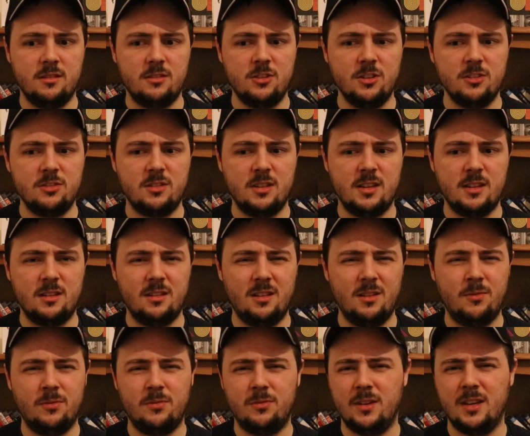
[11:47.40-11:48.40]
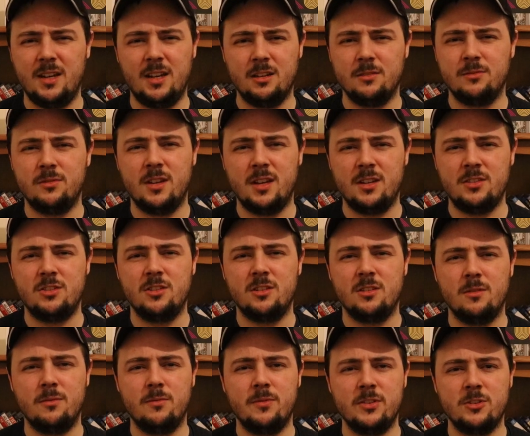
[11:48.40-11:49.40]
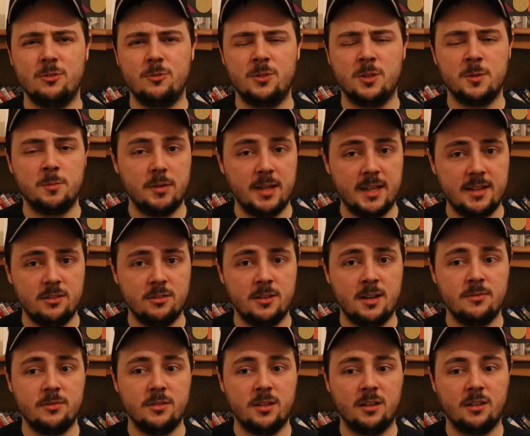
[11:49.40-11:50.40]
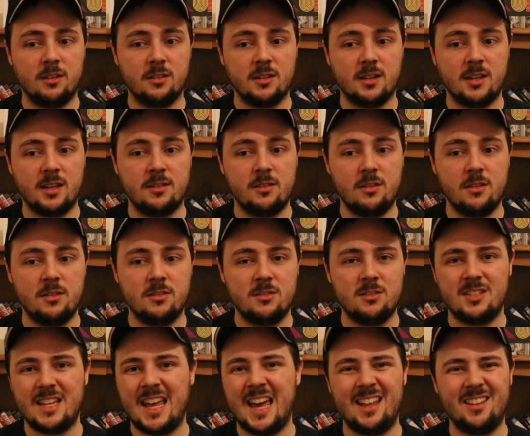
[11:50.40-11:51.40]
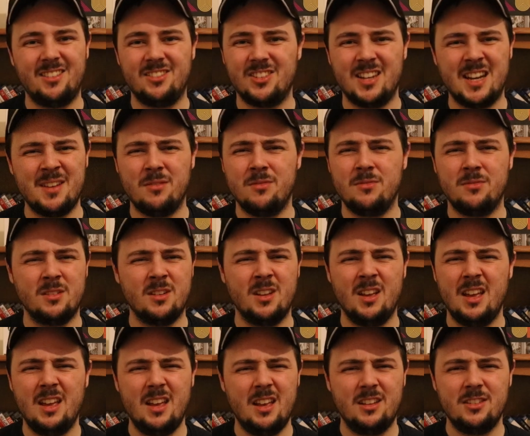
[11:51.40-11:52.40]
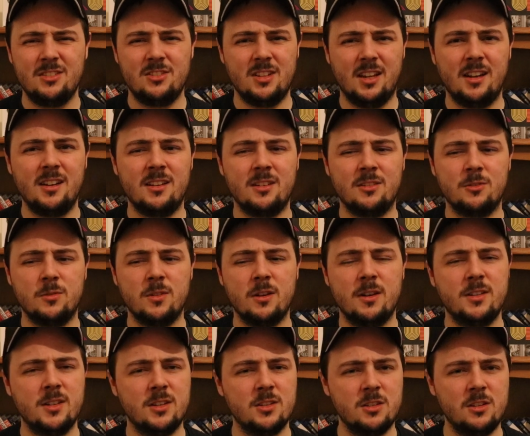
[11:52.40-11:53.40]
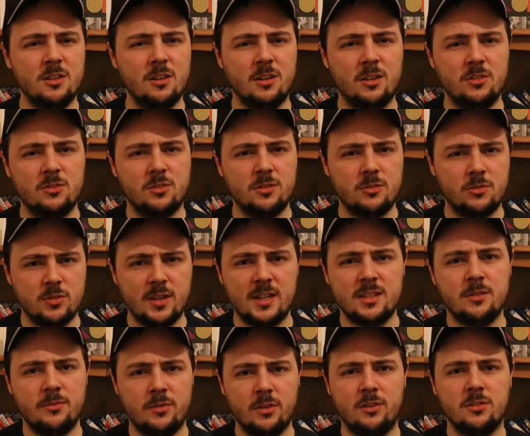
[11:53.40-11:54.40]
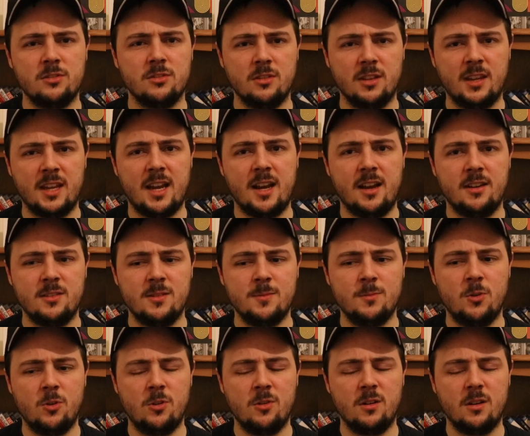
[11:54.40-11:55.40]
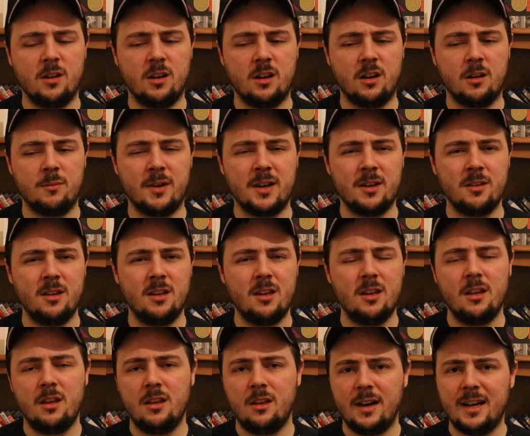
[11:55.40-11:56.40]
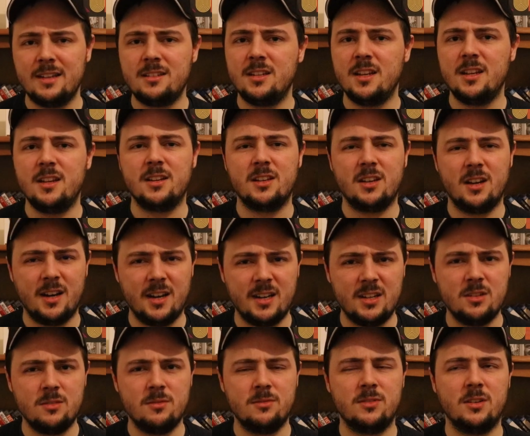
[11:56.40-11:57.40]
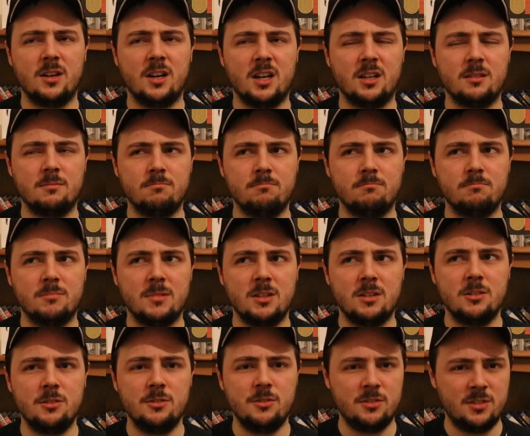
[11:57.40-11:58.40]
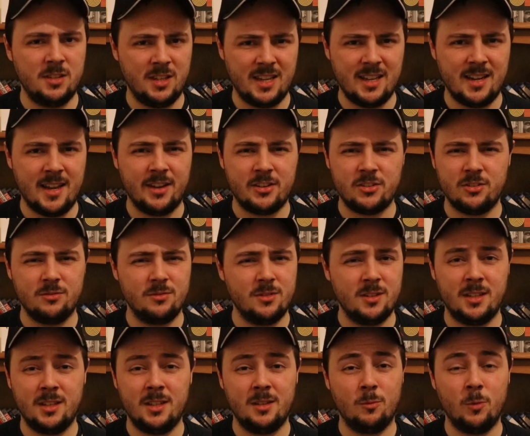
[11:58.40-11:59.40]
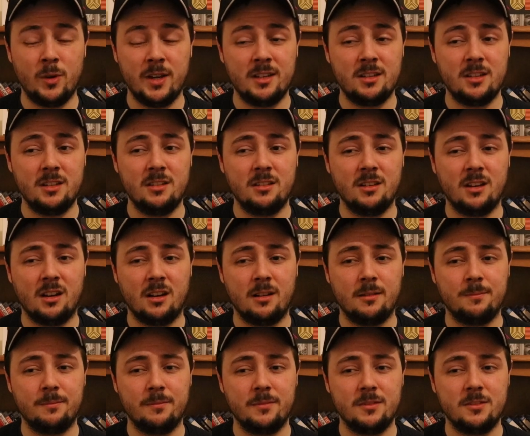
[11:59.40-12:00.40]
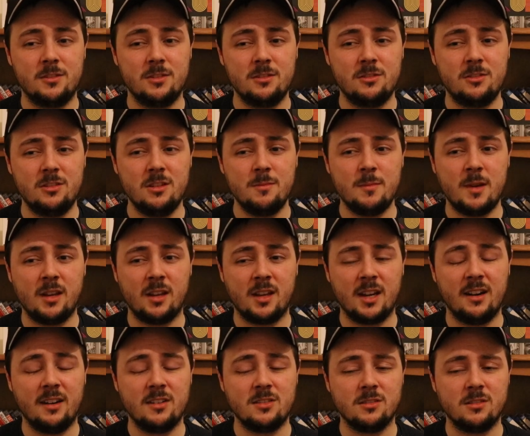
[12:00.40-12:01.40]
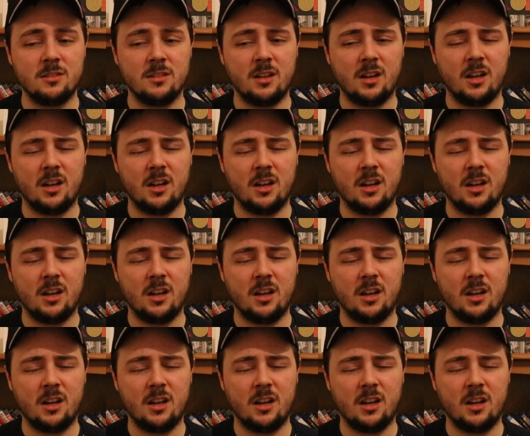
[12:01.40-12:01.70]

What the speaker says: just the feeling of this, you know, the visual splendour, I think, and the sets and everything, stunning, although it does, you know, try to focus on the characters more. I did kind of lose the connection, really, weirdly, to the main character,